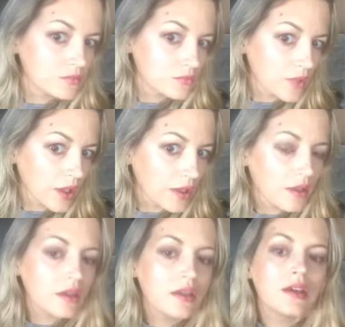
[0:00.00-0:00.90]
Okay,
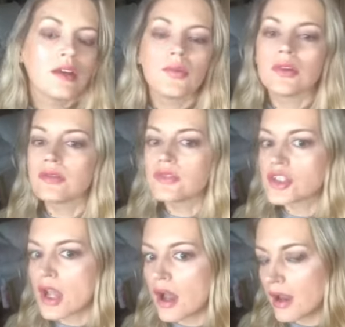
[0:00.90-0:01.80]
a bit of
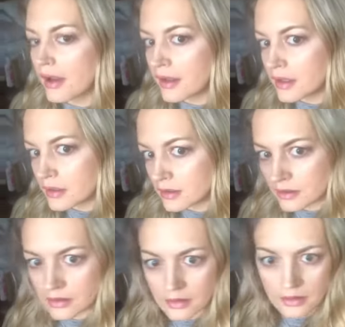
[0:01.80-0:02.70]
shine.
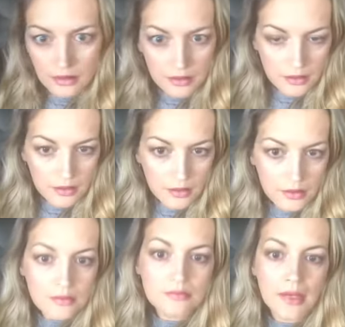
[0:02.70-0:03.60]

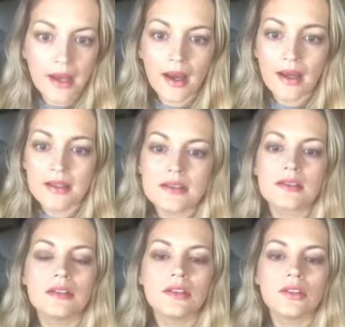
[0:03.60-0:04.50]
My eyes
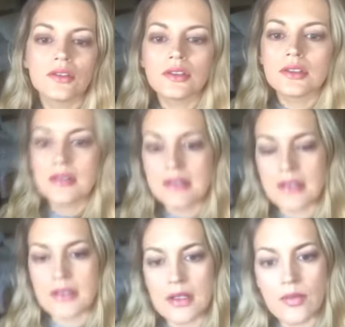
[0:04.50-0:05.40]
still, you know, you can see
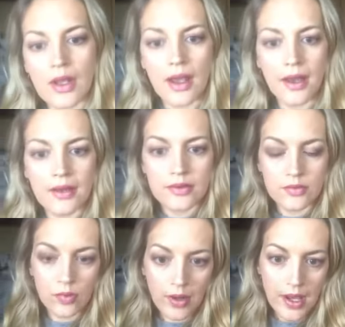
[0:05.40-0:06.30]
that I'm alive, I'm
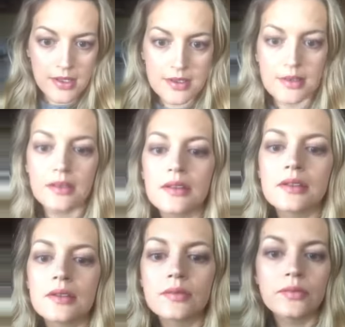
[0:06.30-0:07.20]
not plastic.
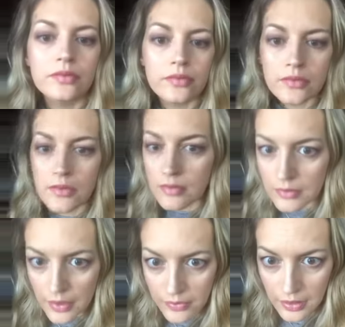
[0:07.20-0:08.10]

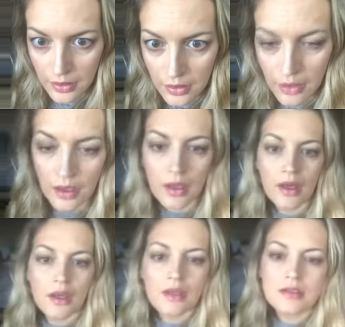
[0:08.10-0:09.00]
I think
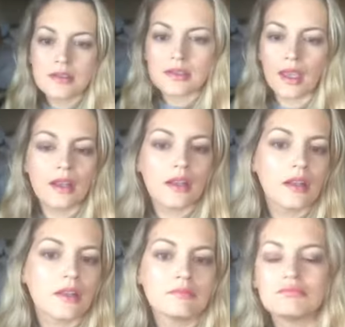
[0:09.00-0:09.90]
skin,